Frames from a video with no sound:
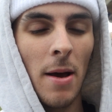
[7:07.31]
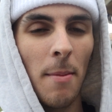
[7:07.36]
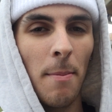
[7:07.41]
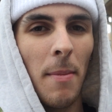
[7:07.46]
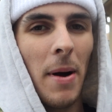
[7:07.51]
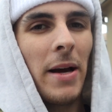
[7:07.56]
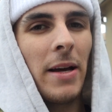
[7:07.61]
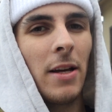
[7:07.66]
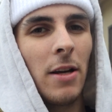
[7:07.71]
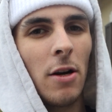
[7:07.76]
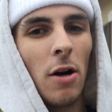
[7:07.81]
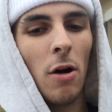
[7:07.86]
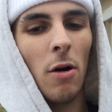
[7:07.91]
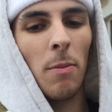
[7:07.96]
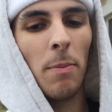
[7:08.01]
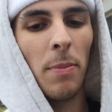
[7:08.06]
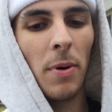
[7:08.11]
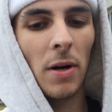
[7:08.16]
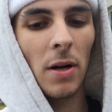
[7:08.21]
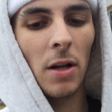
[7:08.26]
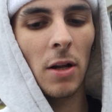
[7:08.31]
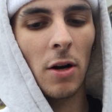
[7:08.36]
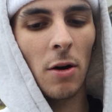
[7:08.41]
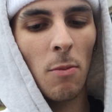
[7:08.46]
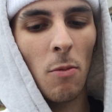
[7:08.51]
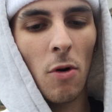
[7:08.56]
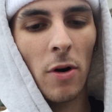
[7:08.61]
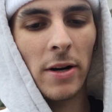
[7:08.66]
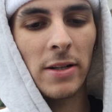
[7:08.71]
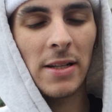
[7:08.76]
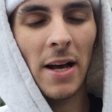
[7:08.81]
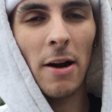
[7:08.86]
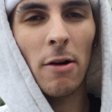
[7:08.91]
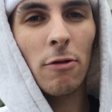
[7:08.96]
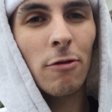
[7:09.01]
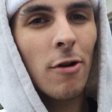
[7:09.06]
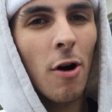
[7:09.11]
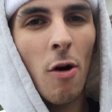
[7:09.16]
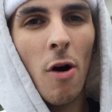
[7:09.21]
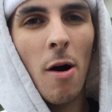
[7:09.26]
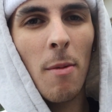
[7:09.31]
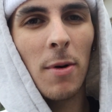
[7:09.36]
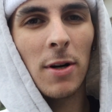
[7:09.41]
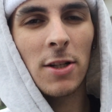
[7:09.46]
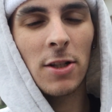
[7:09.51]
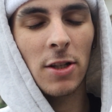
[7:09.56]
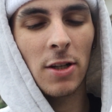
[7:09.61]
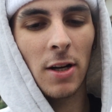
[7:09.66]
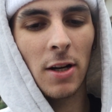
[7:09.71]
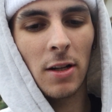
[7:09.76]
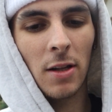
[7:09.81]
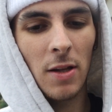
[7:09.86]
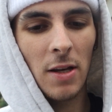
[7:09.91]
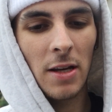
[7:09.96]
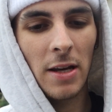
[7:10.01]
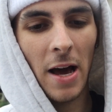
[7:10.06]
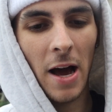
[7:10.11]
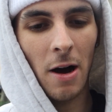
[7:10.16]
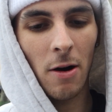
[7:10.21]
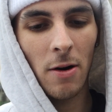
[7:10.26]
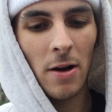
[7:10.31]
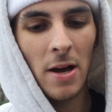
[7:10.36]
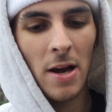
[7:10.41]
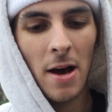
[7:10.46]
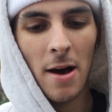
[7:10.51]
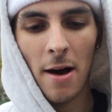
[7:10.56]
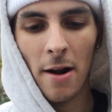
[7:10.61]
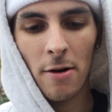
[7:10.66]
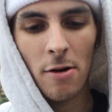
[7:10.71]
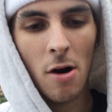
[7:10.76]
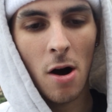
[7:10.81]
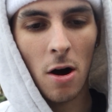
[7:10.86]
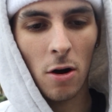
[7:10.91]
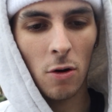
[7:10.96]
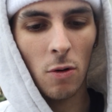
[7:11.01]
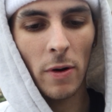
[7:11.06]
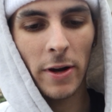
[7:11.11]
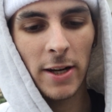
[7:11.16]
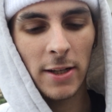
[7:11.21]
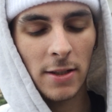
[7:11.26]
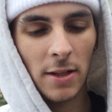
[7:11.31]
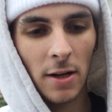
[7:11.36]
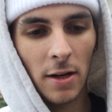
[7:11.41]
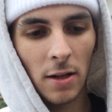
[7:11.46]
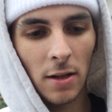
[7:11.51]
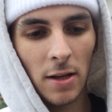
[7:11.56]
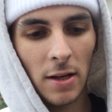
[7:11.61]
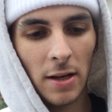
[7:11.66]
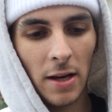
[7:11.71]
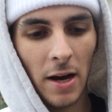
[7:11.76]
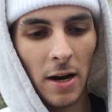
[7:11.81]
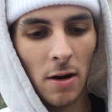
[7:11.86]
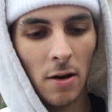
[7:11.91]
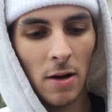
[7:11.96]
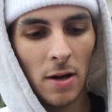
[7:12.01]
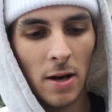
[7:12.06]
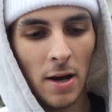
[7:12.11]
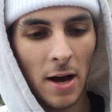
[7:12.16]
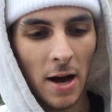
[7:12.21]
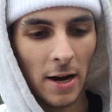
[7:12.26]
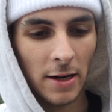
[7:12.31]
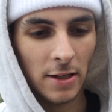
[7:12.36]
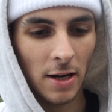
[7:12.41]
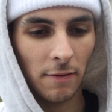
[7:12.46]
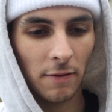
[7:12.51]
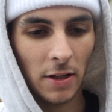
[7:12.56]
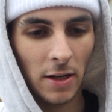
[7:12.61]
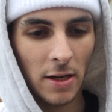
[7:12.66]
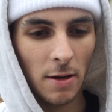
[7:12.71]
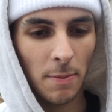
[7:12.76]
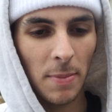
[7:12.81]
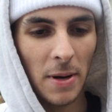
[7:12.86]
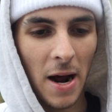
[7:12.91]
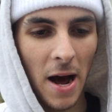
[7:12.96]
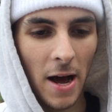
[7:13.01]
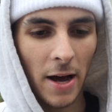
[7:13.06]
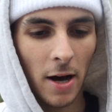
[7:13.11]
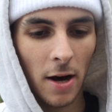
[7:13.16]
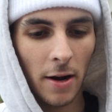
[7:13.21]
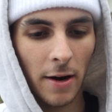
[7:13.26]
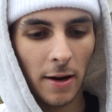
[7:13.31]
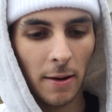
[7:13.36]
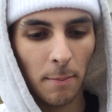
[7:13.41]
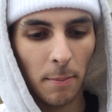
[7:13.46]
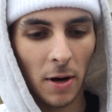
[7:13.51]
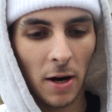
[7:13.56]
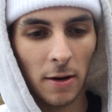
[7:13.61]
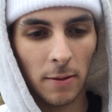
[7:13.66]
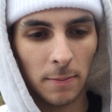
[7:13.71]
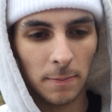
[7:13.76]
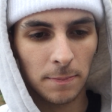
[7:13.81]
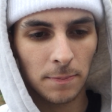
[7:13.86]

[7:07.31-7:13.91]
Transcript: Might, you know, put a little more because I don't know how much is going to leak out. I don't know how quick it's going to leak out. I just have to keep an eye on it, but